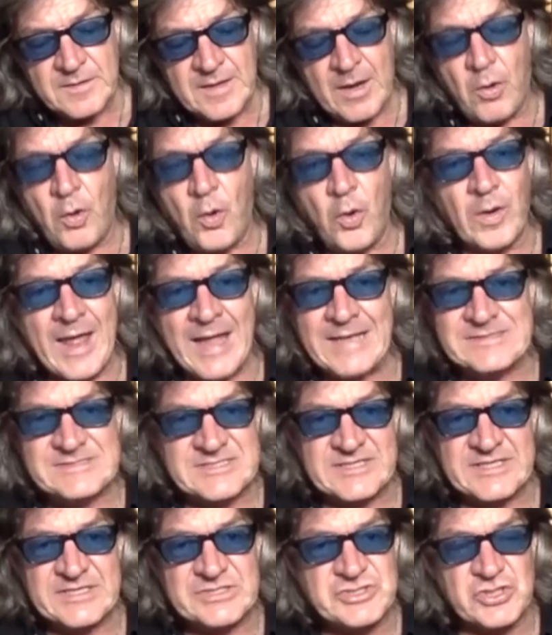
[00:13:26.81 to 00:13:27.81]
all
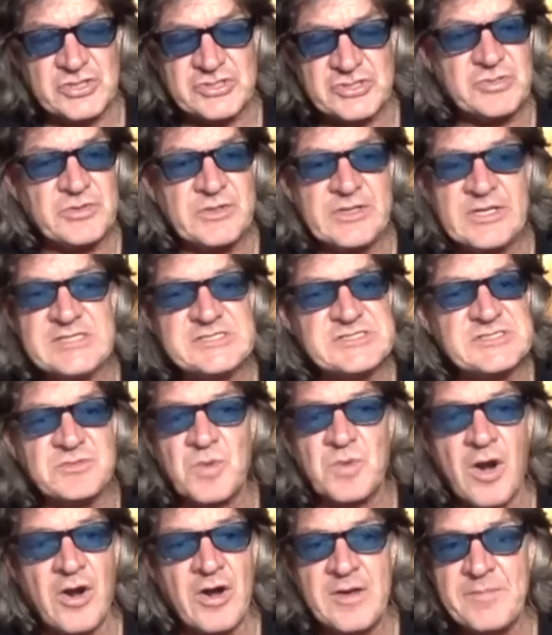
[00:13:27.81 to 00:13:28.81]
Anthony Joshua needs to
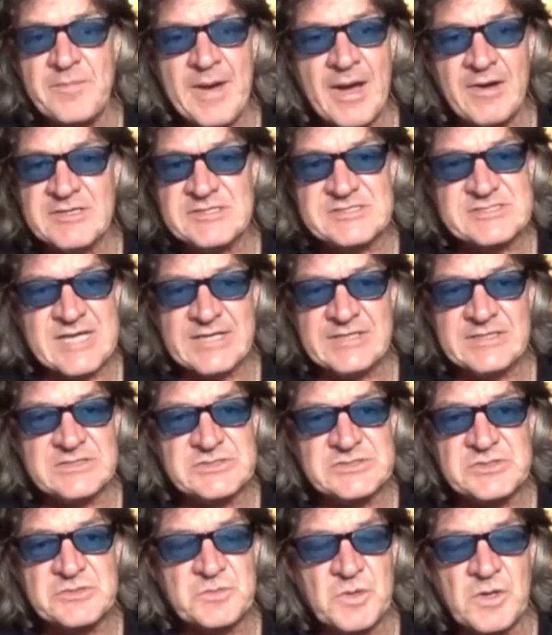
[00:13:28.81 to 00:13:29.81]
worry about is Daniel
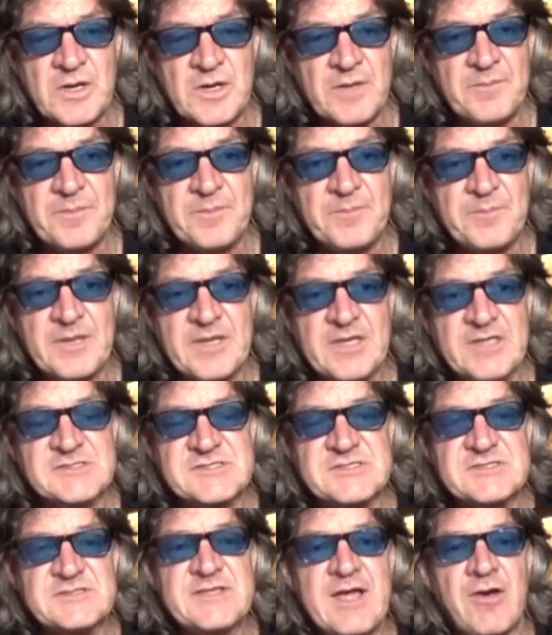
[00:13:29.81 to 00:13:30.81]
Dubois
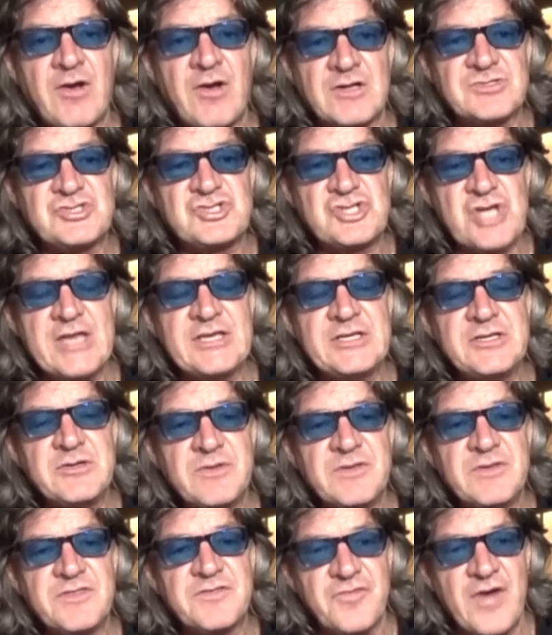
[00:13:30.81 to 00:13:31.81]
because there are
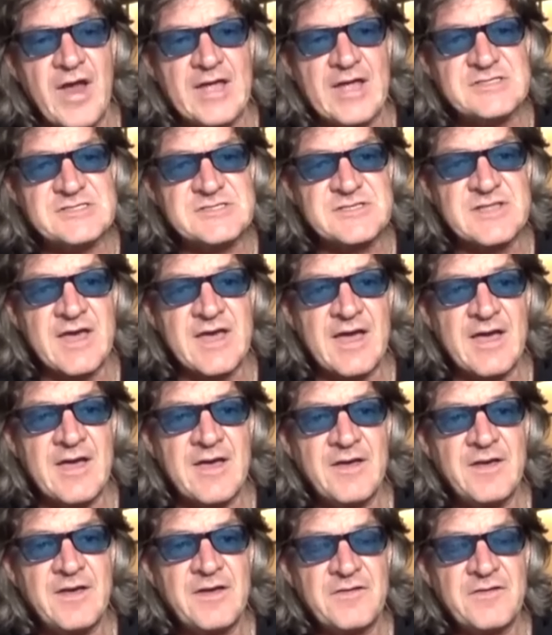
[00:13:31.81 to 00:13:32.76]
genuine threats there